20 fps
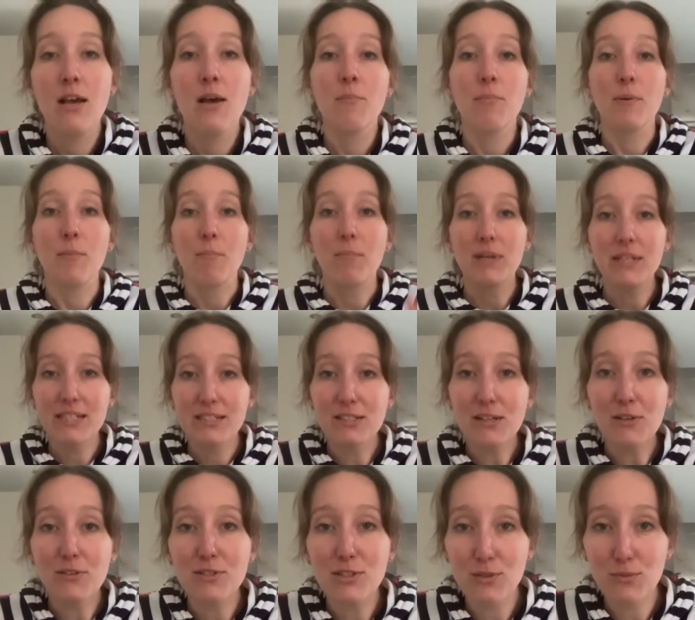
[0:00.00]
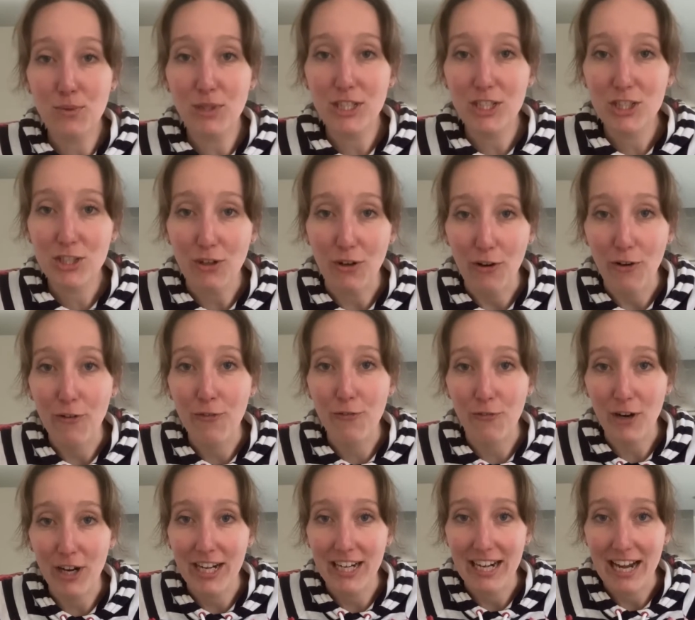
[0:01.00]
but please don't switch off
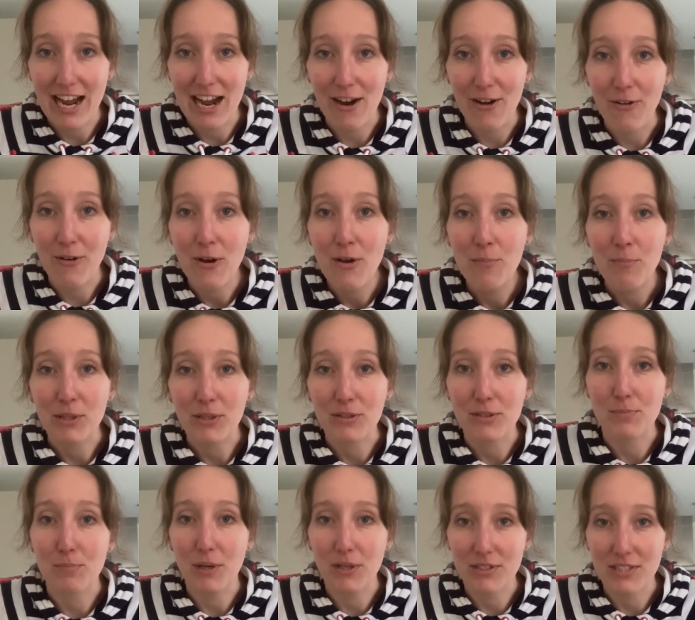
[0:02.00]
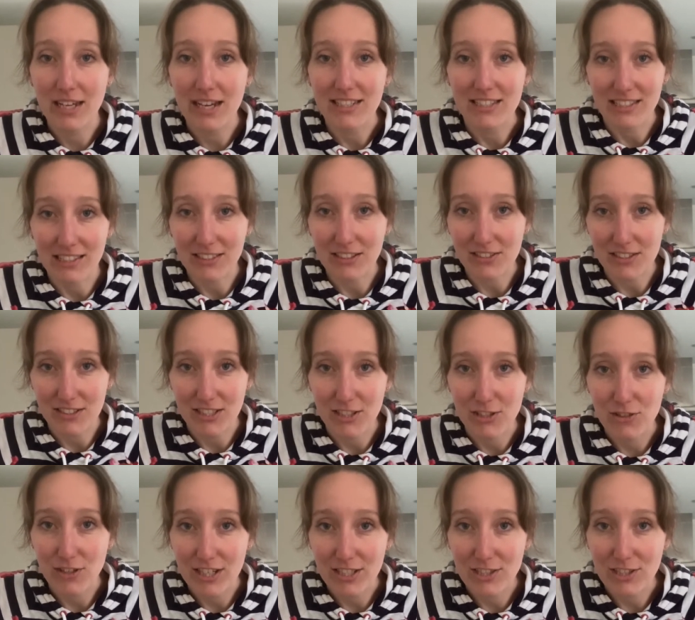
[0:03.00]
right now because bird sexing doesn't
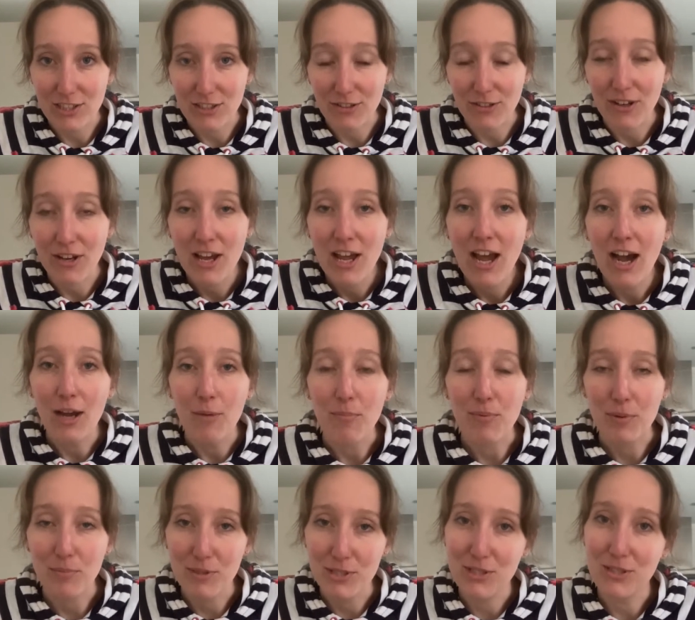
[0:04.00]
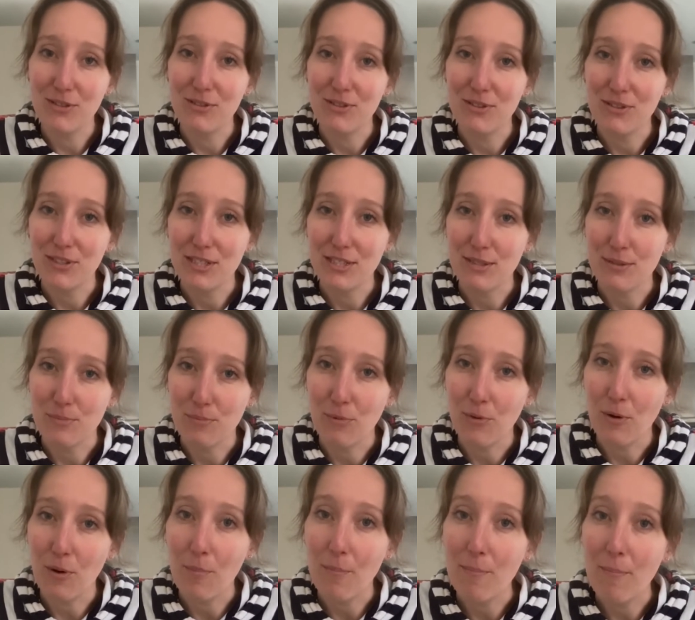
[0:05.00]
interest you. I promise you that this is
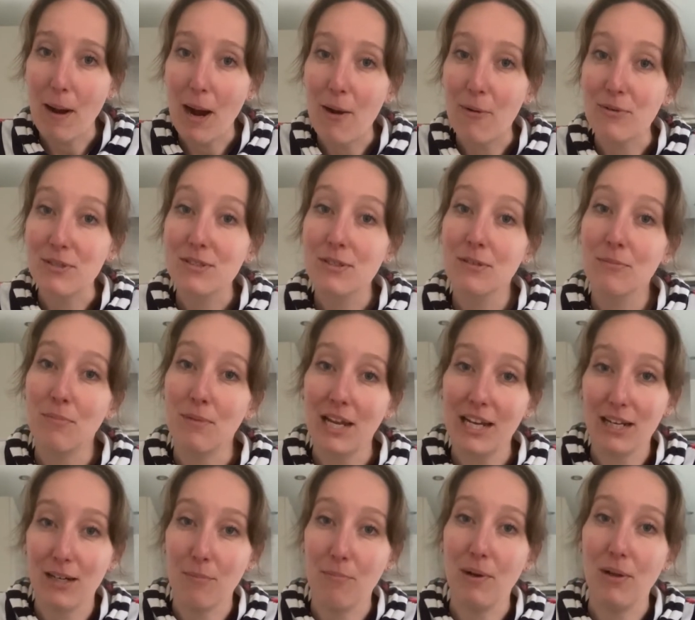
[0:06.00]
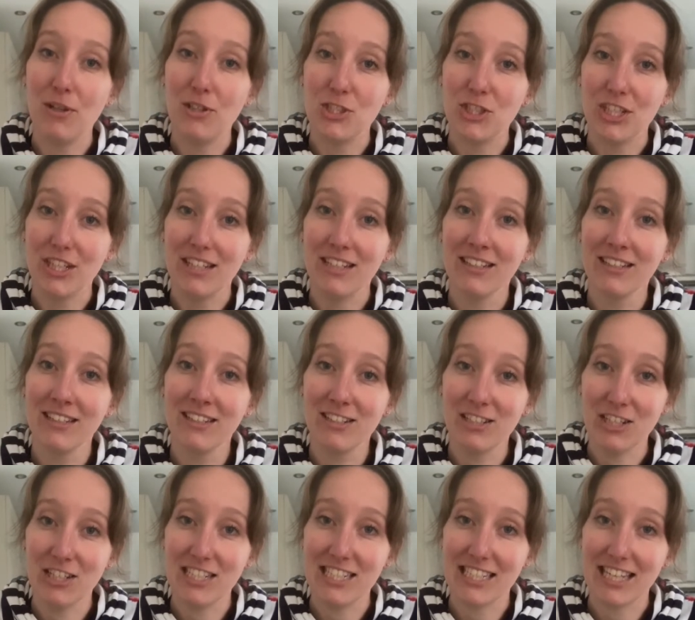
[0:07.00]
more about molecular biology
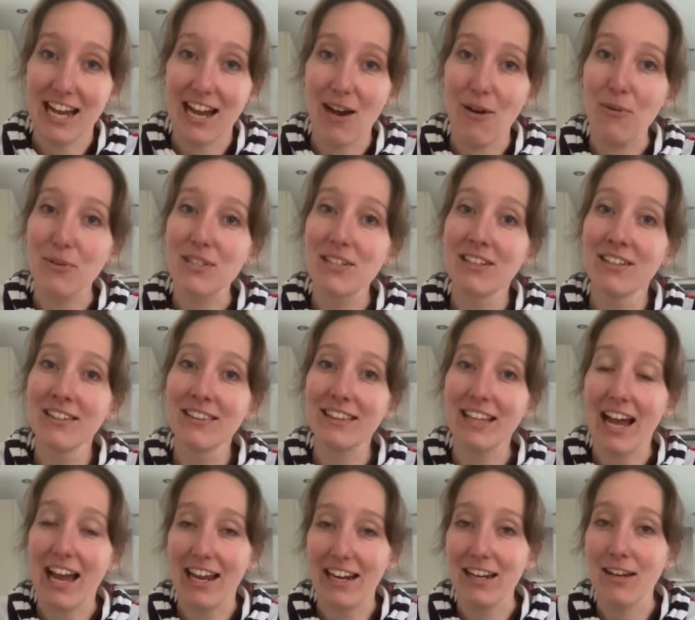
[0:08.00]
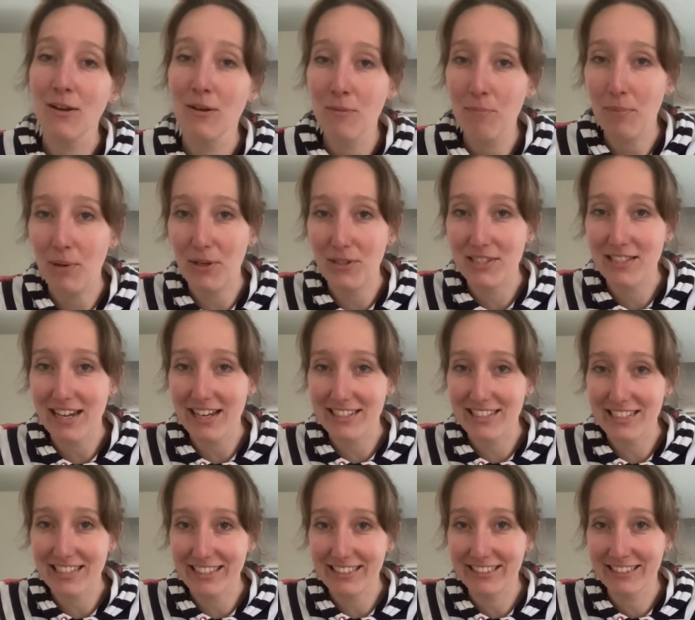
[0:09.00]
nerding out than bird
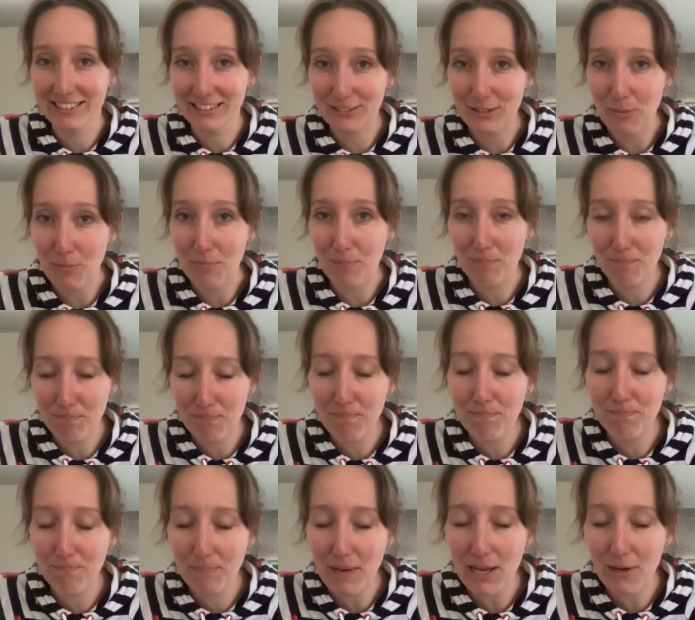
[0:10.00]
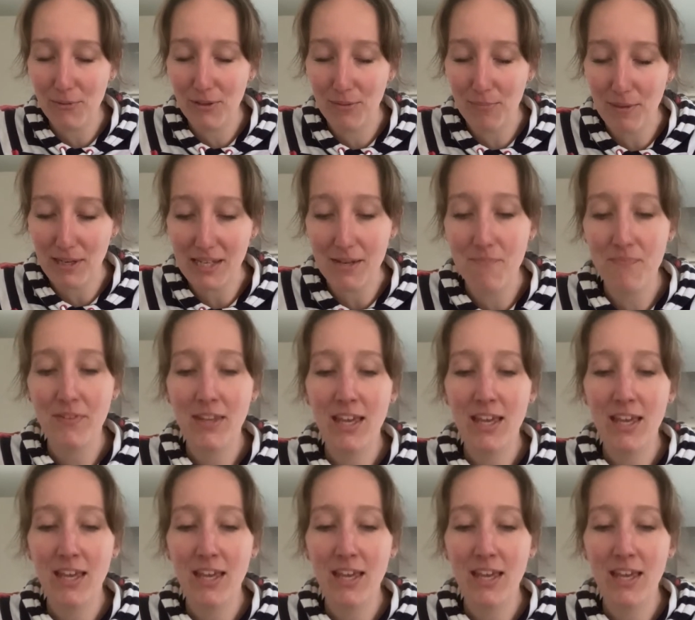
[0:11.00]
sexing, so bear with me.